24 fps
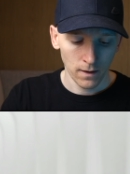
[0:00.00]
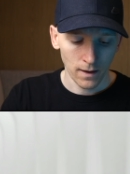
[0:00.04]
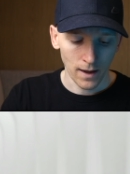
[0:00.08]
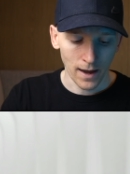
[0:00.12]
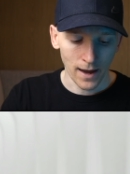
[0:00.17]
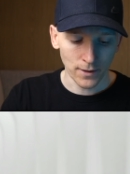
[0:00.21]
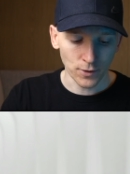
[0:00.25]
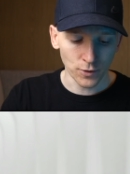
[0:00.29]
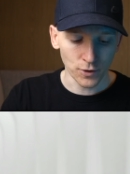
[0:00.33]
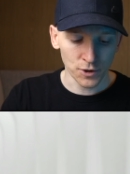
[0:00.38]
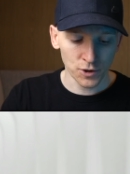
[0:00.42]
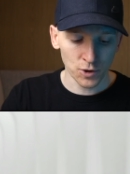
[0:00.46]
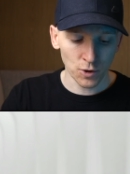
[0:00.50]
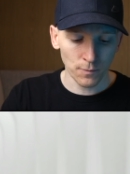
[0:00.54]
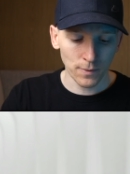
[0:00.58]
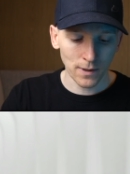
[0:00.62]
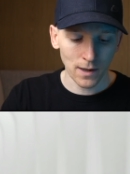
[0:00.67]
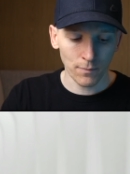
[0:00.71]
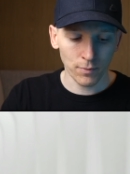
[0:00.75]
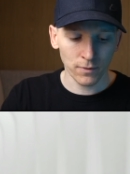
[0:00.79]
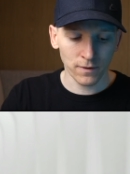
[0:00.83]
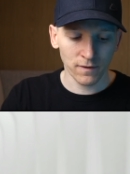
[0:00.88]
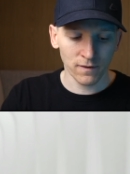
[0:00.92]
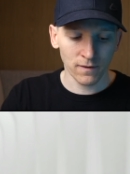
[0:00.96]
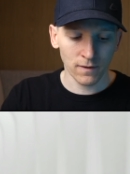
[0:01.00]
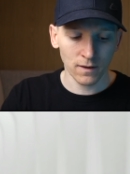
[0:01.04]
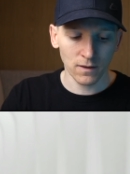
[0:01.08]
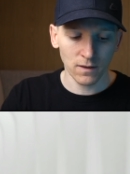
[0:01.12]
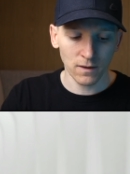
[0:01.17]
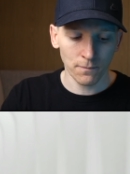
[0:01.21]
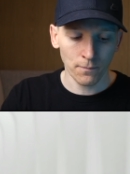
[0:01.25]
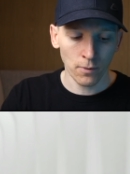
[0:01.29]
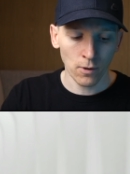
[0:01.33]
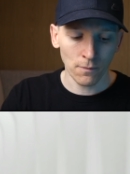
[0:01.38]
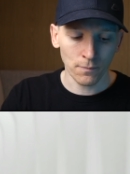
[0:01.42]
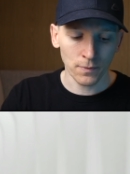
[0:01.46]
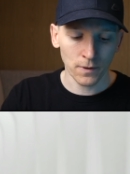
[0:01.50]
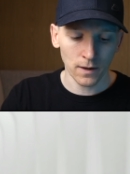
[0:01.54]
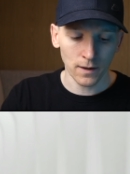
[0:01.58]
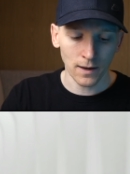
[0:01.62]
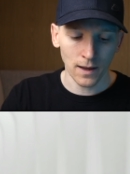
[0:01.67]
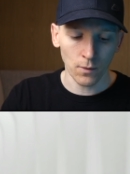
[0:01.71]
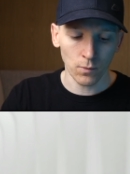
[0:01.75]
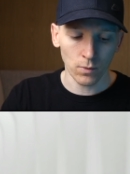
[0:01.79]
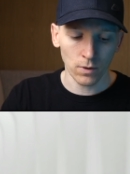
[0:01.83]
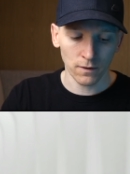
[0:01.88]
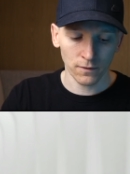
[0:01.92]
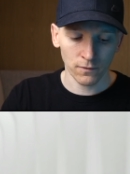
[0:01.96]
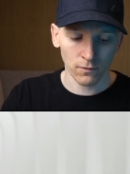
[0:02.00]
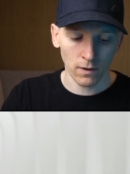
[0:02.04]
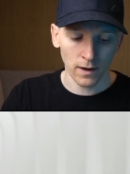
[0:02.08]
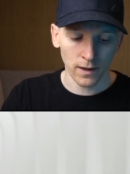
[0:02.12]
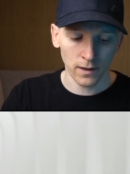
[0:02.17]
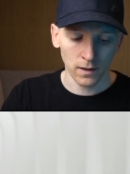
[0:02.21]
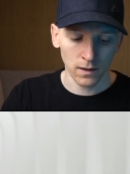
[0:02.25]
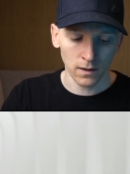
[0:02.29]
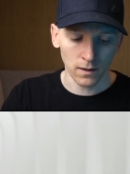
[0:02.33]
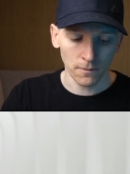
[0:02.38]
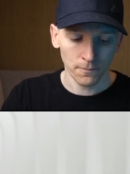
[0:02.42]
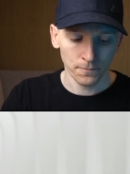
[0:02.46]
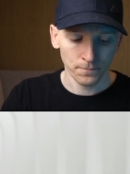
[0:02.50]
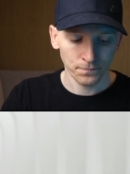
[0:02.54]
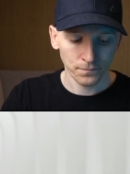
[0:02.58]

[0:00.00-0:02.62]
and you should be able to see the popular networks right here.